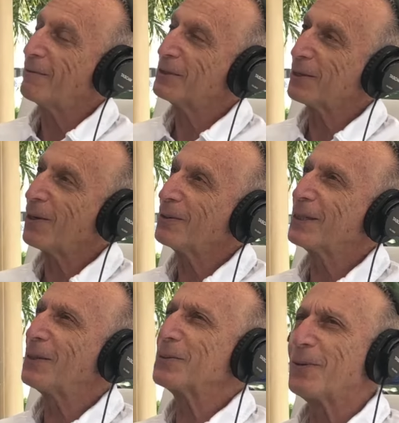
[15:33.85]
was
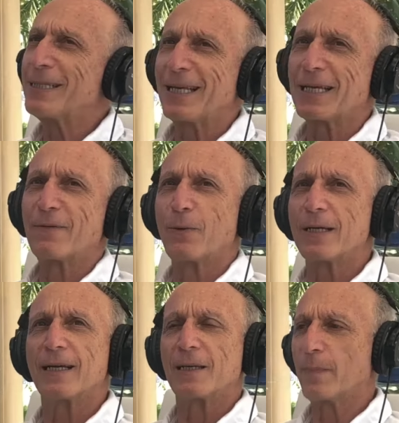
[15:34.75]
told once, like, if you
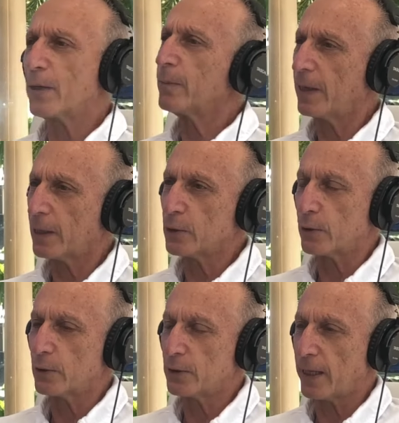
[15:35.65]
want to take better
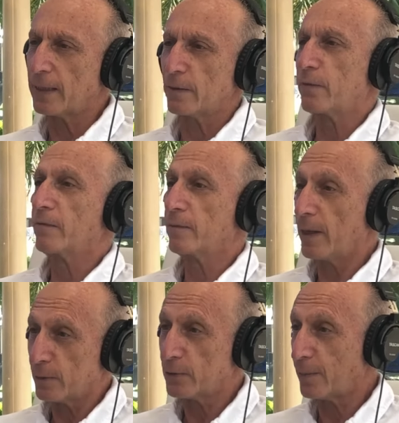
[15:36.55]
pictures, stand in front of
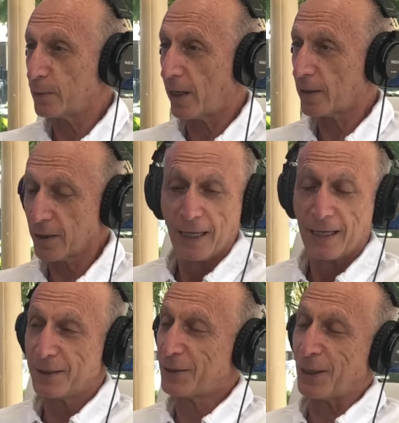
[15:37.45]
better subjects.
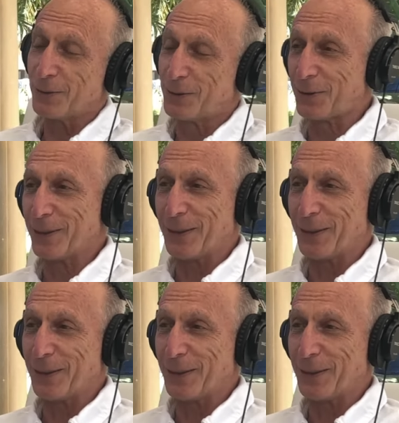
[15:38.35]
It's so true.